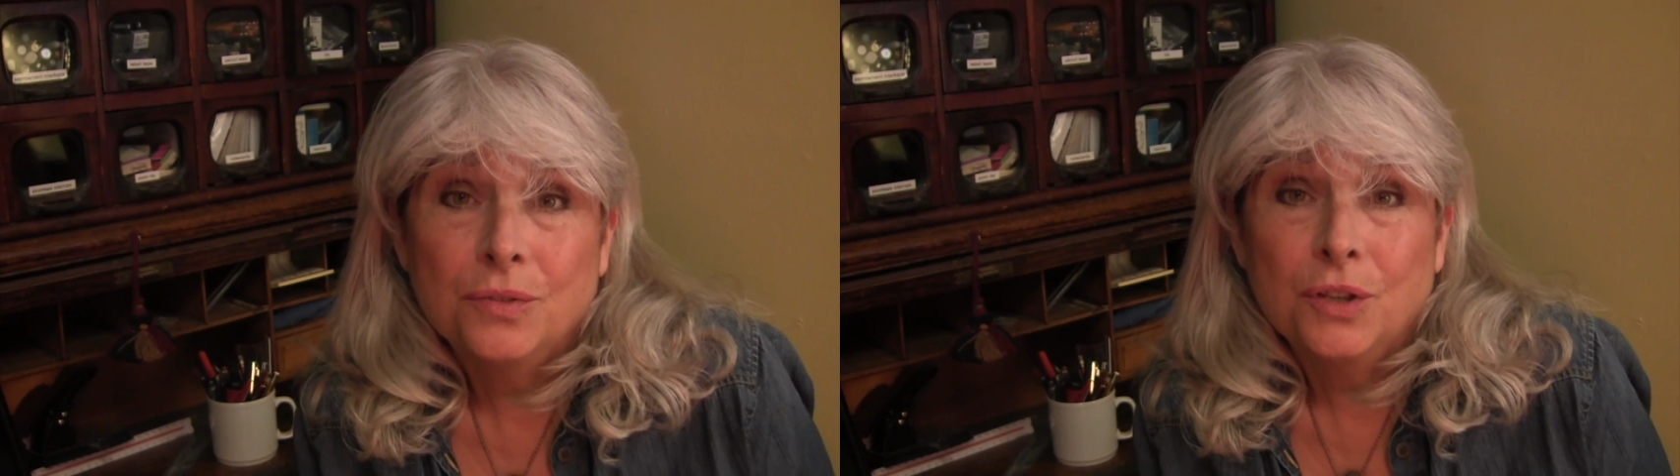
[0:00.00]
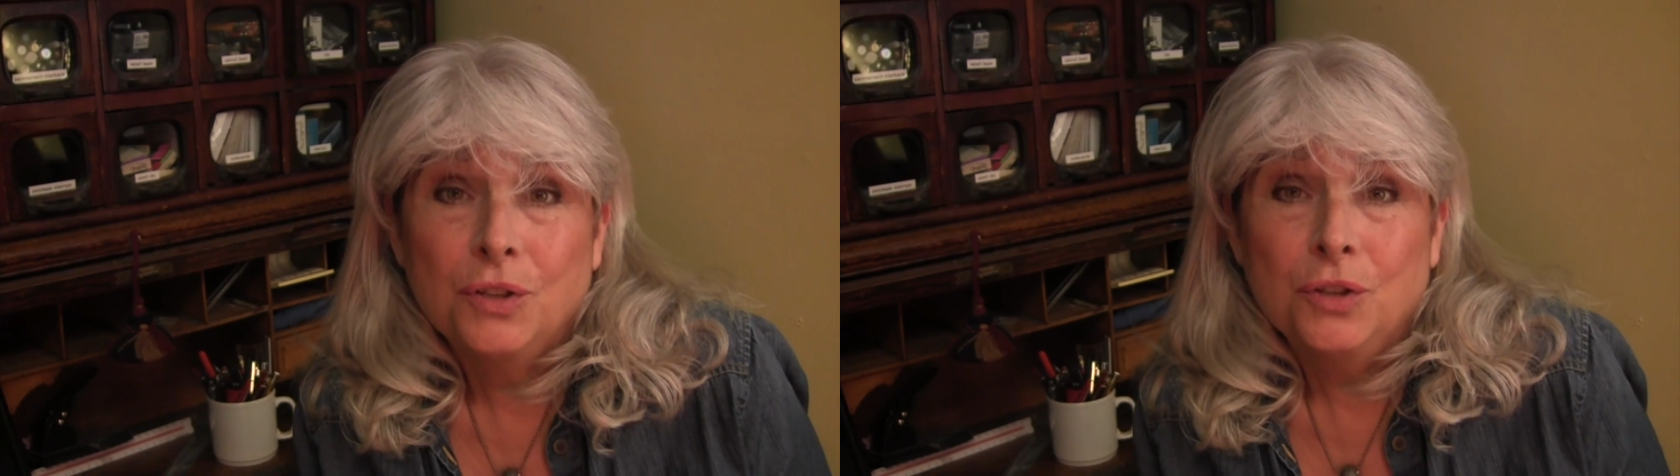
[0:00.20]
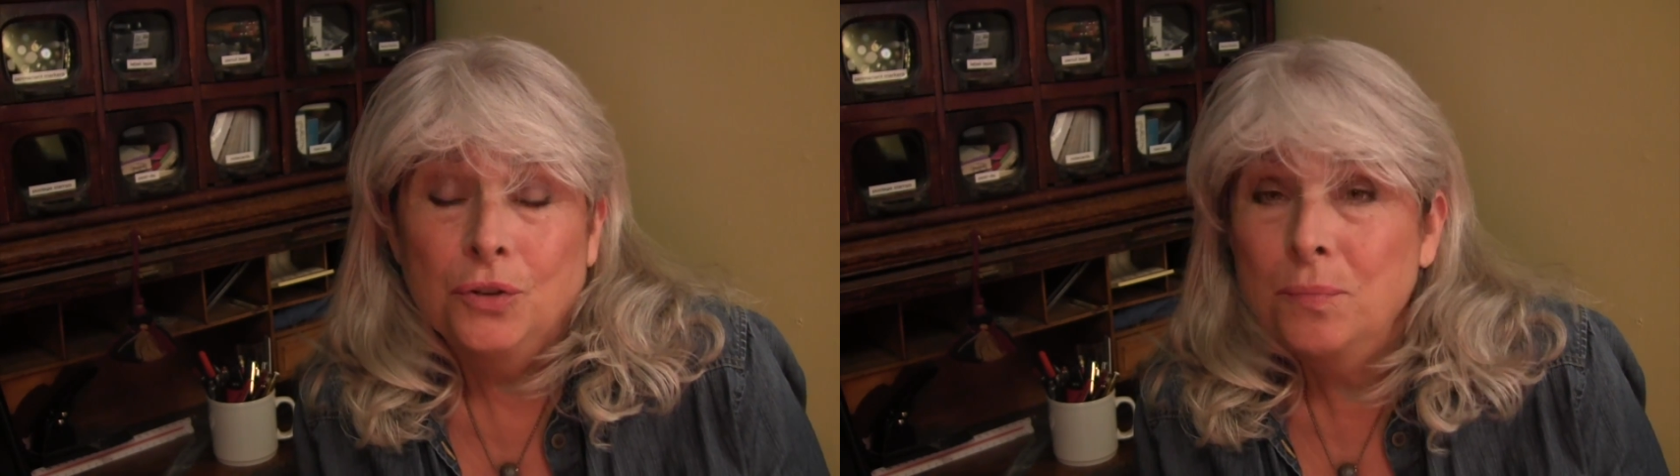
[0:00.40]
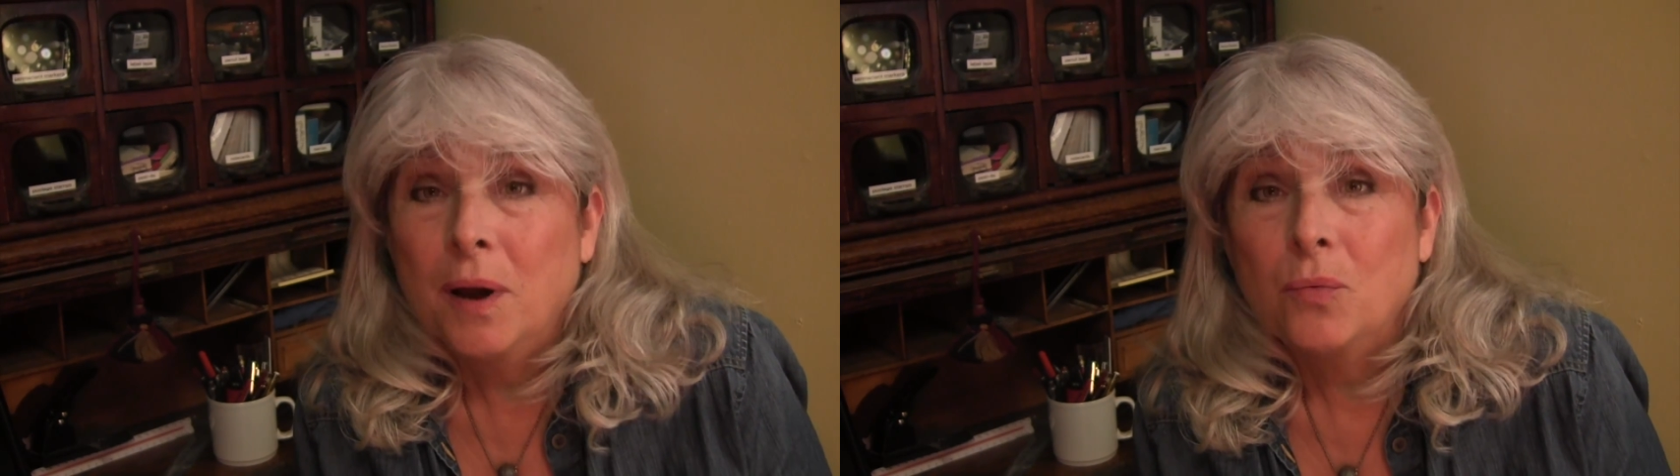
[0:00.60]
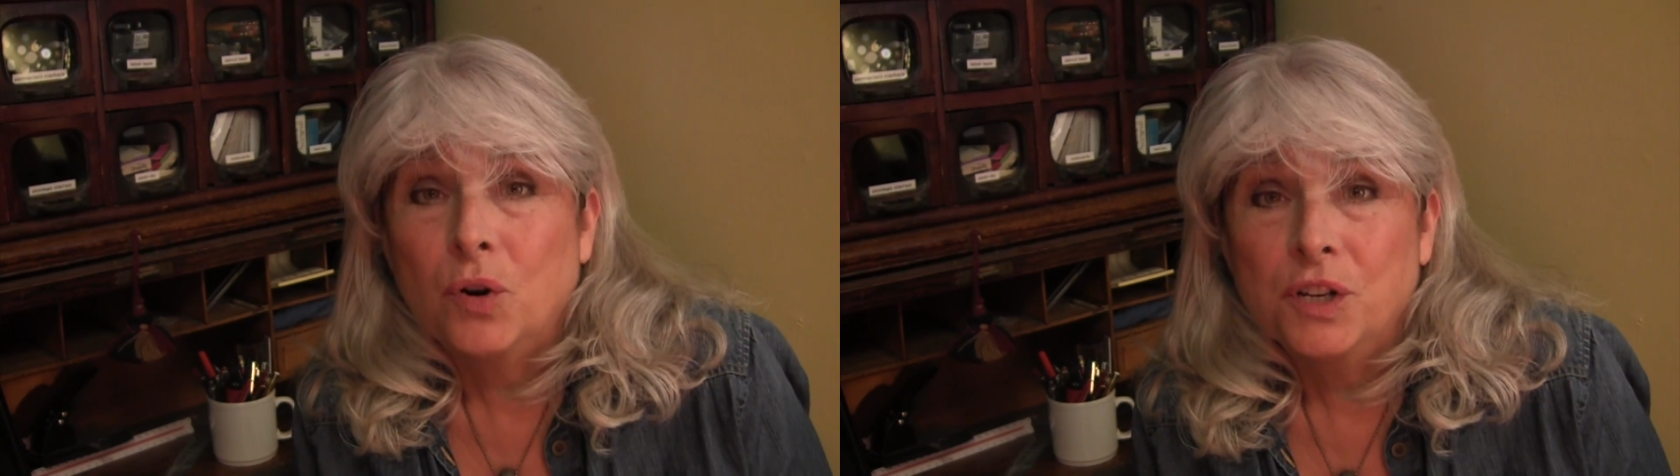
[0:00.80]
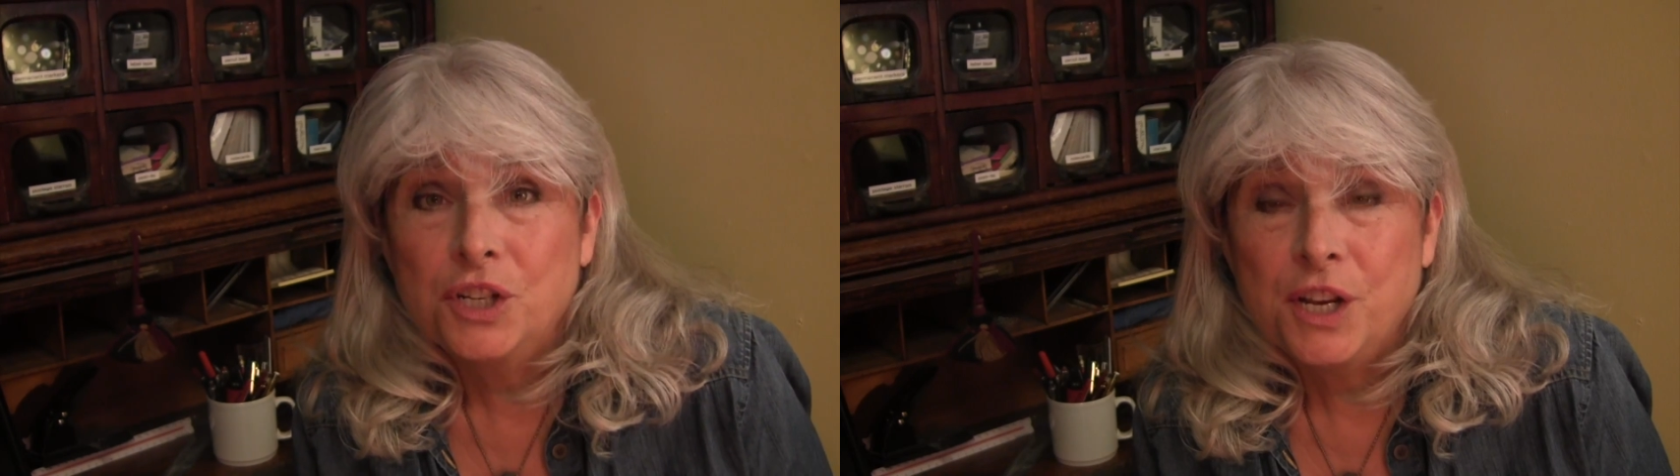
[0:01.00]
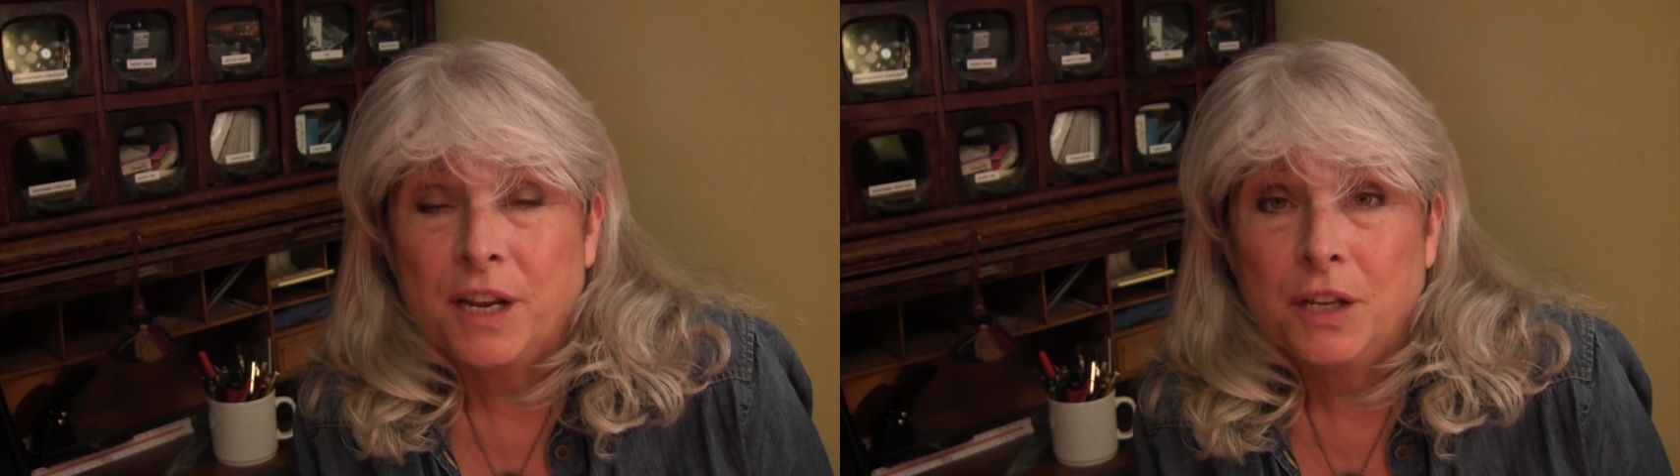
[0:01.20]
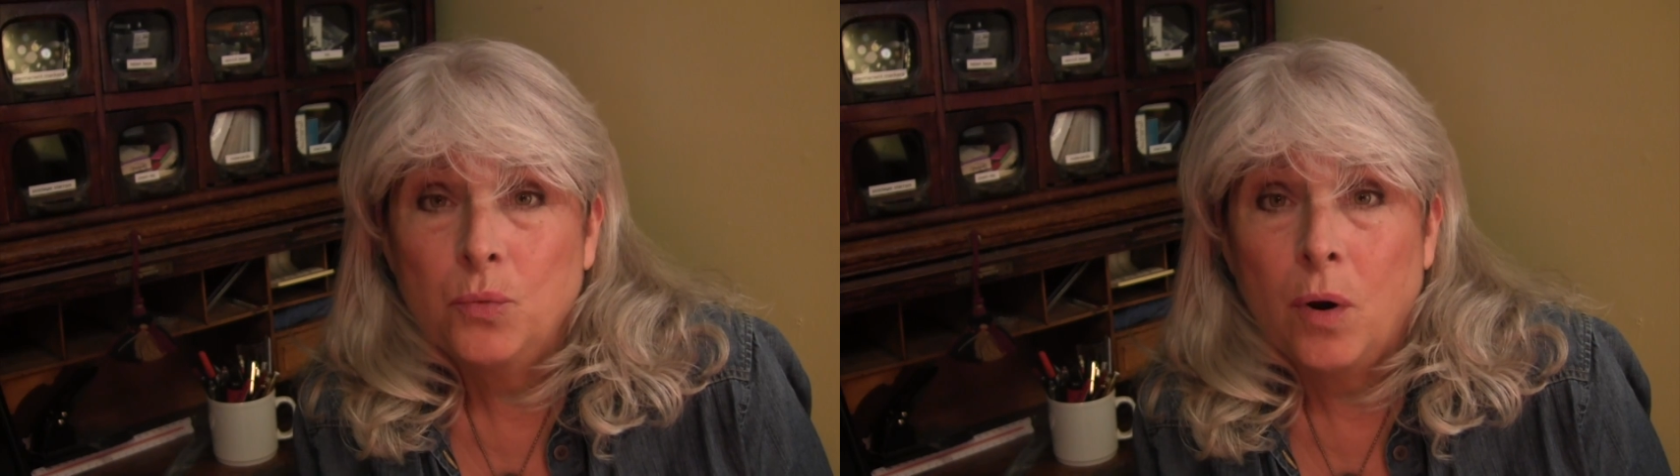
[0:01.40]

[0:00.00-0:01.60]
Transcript: that you might want to share,